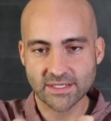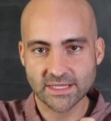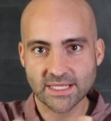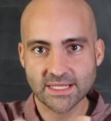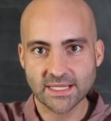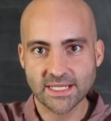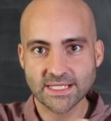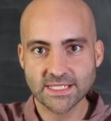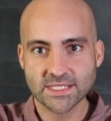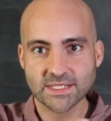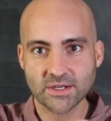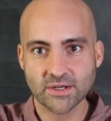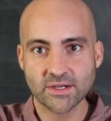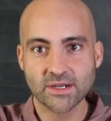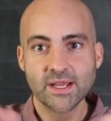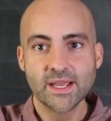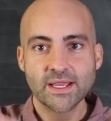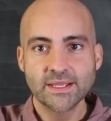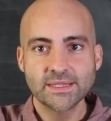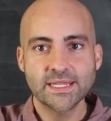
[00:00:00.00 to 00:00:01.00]
And then they
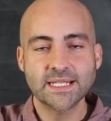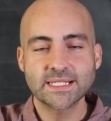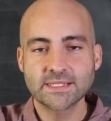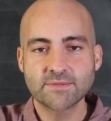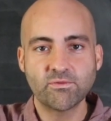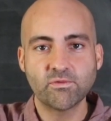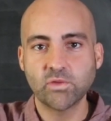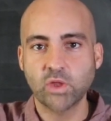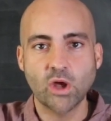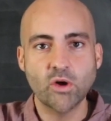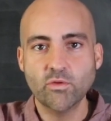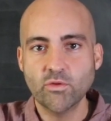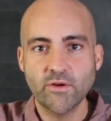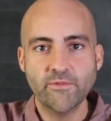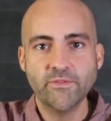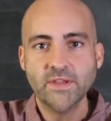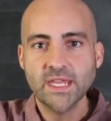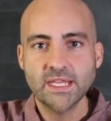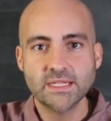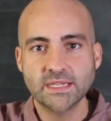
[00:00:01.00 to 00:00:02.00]
start, that's flow
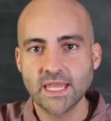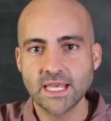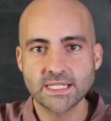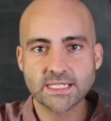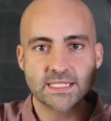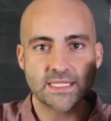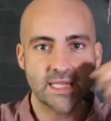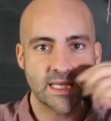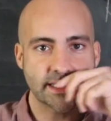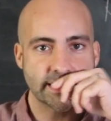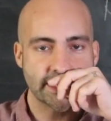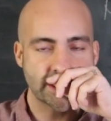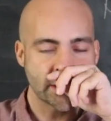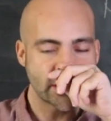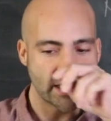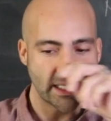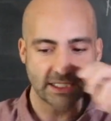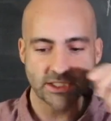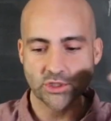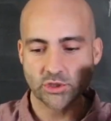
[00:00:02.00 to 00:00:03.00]
of heat. That's, that's,
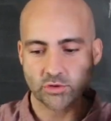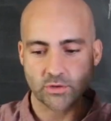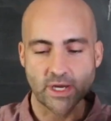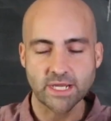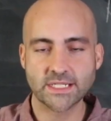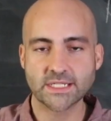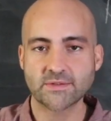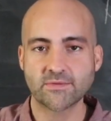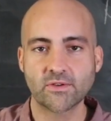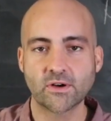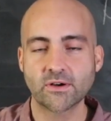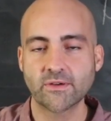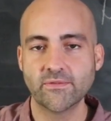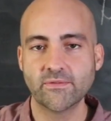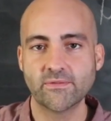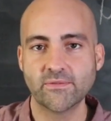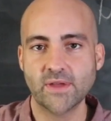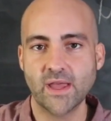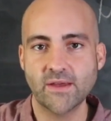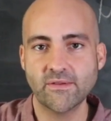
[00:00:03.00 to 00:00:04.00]
that's transfer
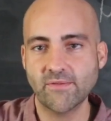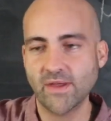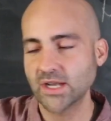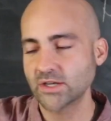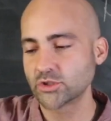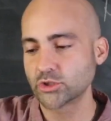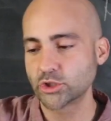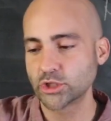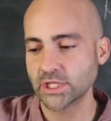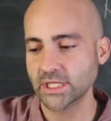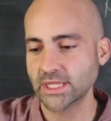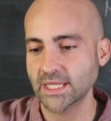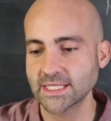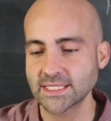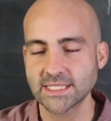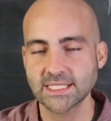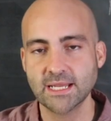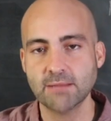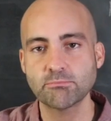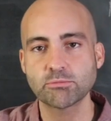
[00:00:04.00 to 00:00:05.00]
of, of energy.
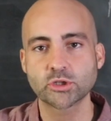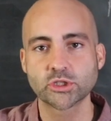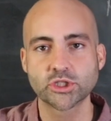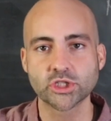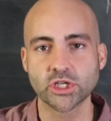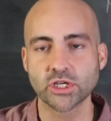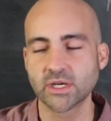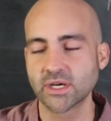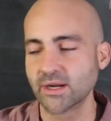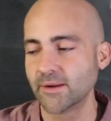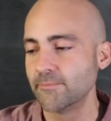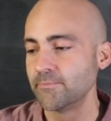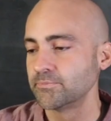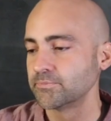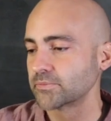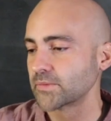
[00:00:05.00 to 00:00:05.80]
That's temperature.